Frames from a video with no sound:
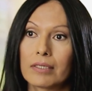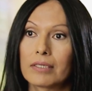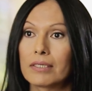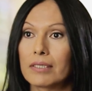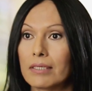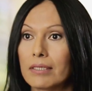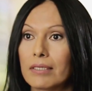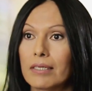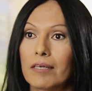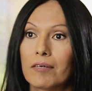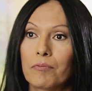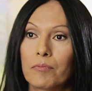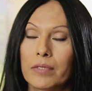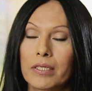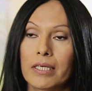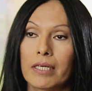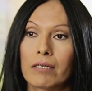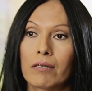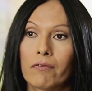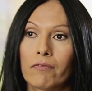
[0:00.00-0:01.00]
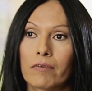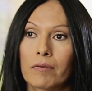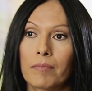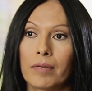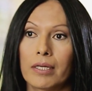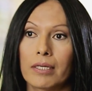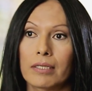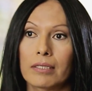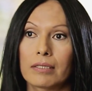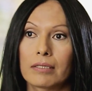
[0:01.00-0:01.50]
to help me get over
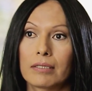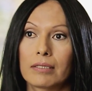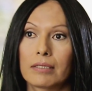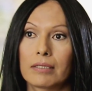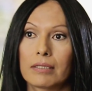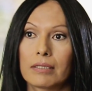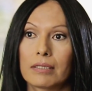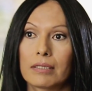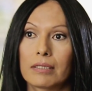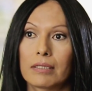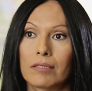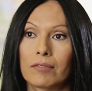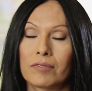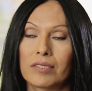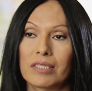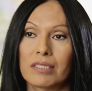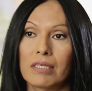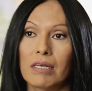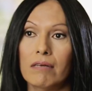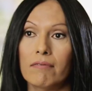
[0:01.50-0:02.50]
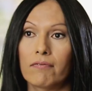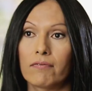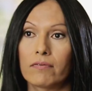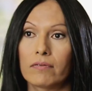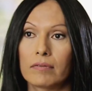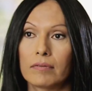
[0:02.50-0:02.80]
my own stuff.